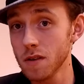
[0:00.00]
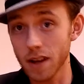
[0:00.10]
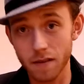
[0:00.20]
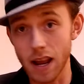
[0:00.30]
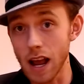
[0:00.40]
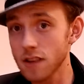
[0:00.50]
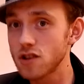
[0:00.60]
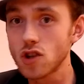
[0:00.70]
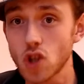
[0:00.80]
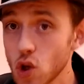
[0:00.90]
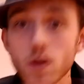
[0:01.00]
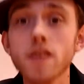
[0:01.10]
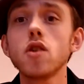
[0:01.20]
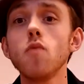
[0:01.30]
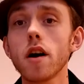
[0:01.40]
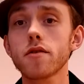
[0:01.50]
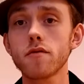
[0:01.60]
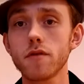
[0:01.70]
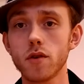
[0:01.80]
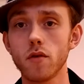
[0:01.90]
like as soon as you walk
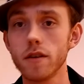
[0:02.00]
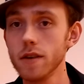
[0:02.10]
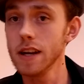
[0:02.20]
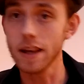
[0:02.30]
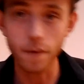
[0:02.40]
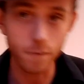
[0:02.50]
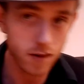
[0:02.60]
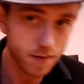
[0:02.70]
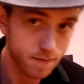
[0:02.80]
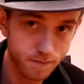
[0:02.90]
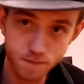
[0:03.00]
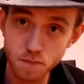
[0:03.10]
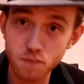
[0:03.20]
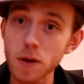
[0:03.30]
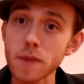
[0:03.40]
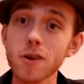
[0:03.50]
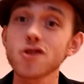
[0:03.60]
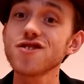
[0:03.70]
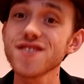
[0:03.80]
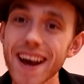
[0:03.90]
through the door, in the first pretty much
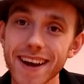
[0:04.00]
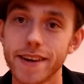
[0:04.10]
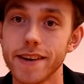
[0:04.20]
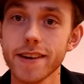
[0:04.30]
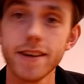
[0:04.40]
second.